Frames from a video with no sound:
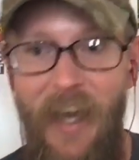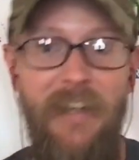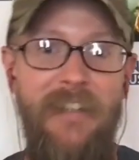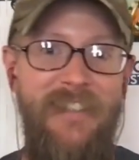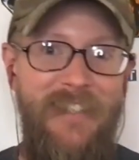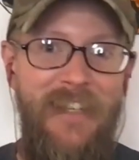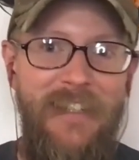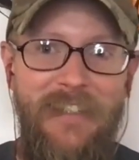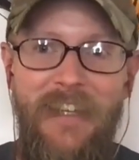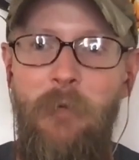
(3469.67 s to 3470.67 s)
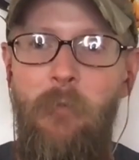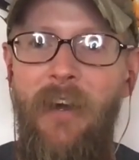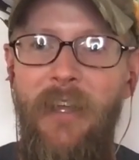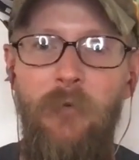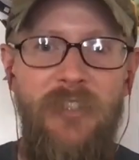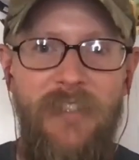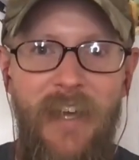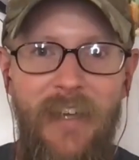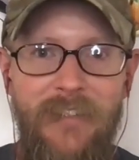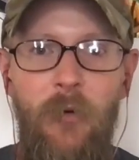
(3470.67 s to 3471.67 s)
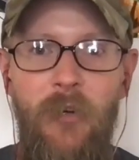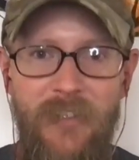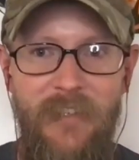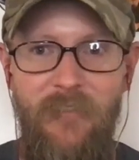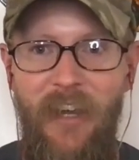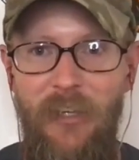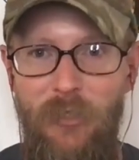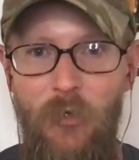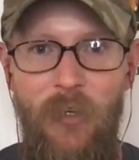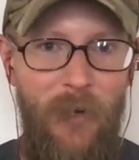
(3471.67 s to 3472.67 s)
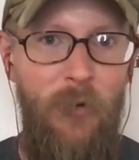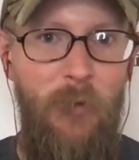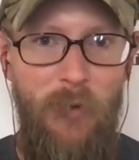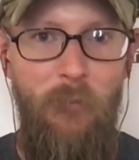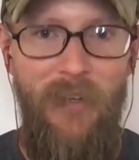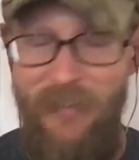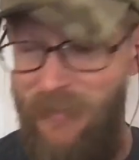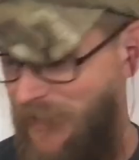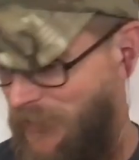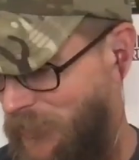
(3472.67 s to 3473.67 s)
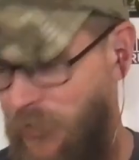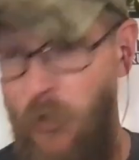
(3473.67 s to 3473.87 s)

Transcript: I didn't send it to anybody. It was a test. I want to see if you can do it. I want to be abundantly clear.